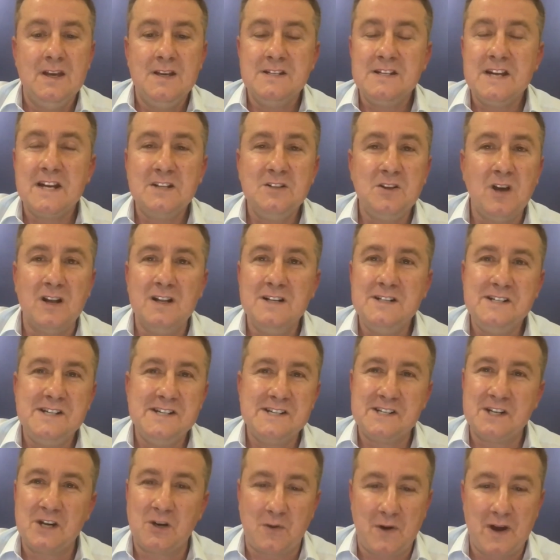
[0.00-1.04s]
Technology
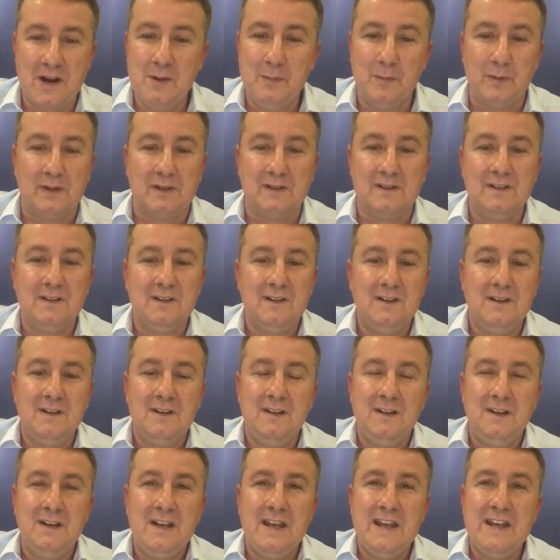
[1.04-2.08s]
is incredible.
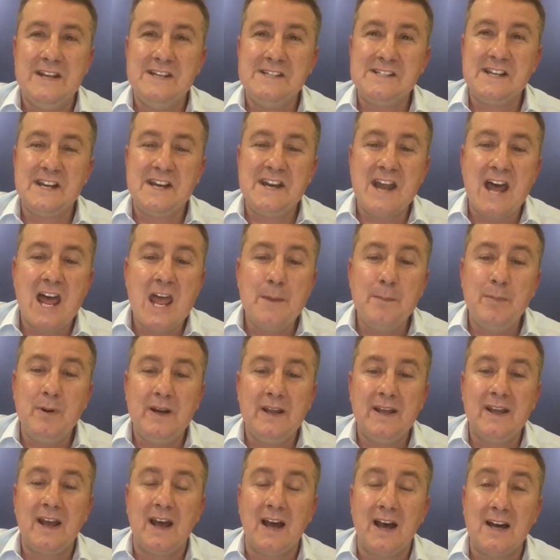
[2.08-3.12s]
It is
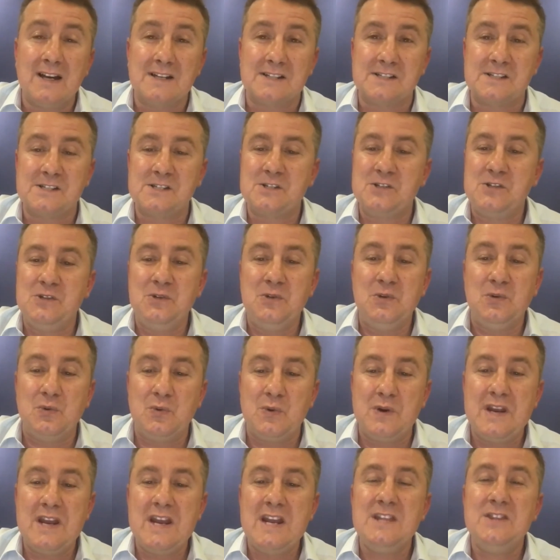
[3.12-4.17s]
enabling us to
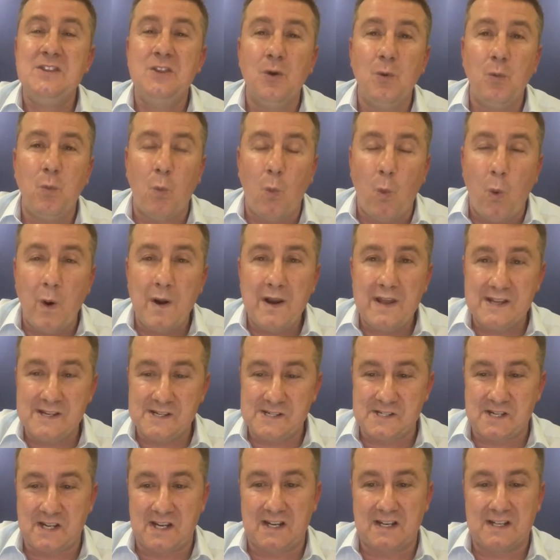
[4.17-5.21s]
read the warning
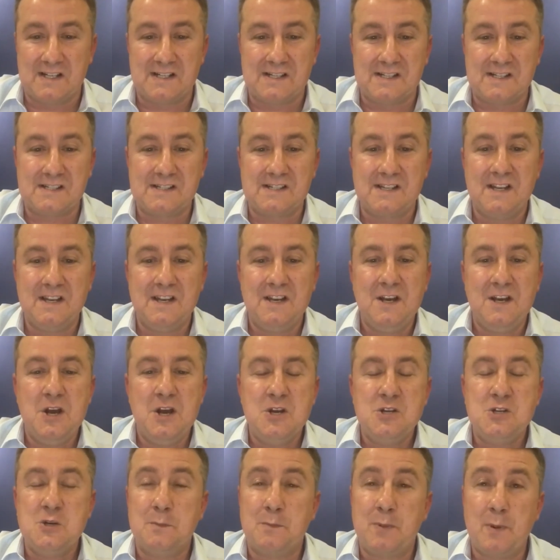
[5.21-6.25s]
signs
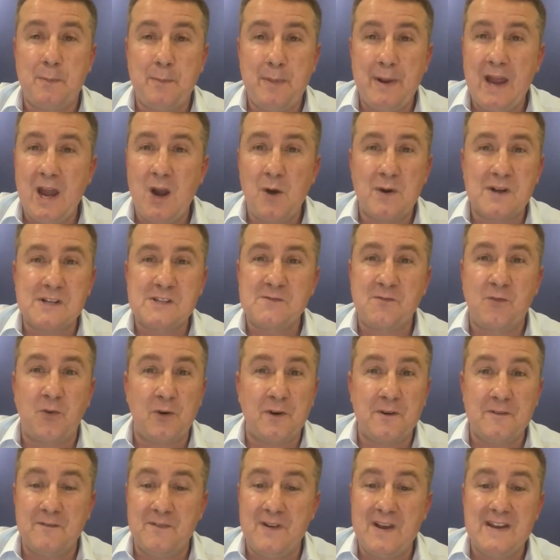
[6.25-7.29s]
to prepare us for
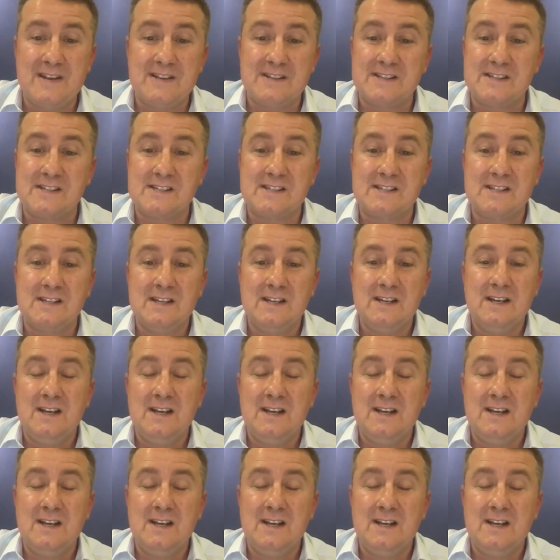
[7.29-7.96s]
events,